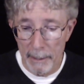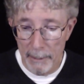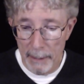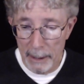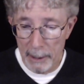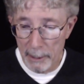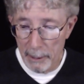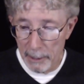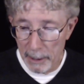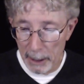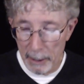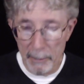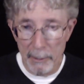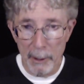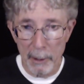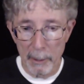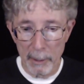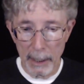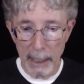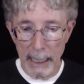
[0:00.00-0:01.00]

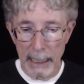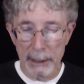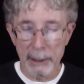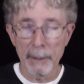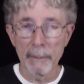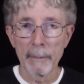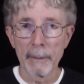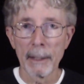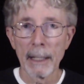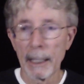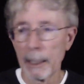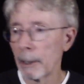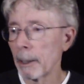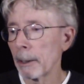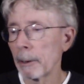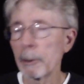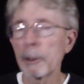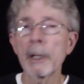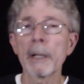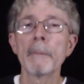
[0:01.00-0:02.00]
They're not, like,
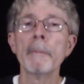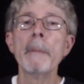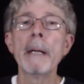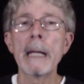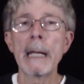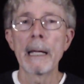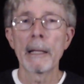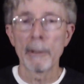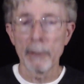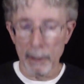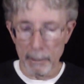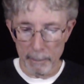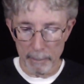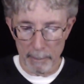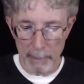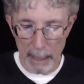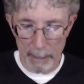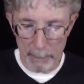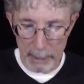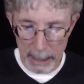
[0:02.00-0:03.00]
look at me, look at
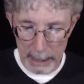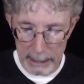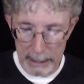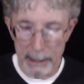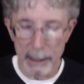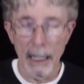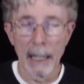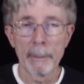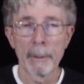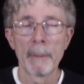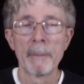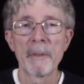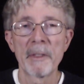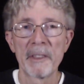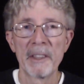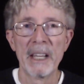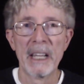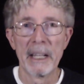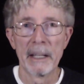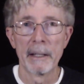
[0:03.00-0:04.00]
my body type, I'm
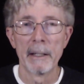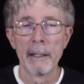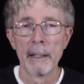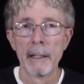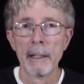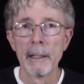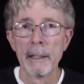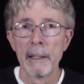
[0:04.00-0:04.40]
thin.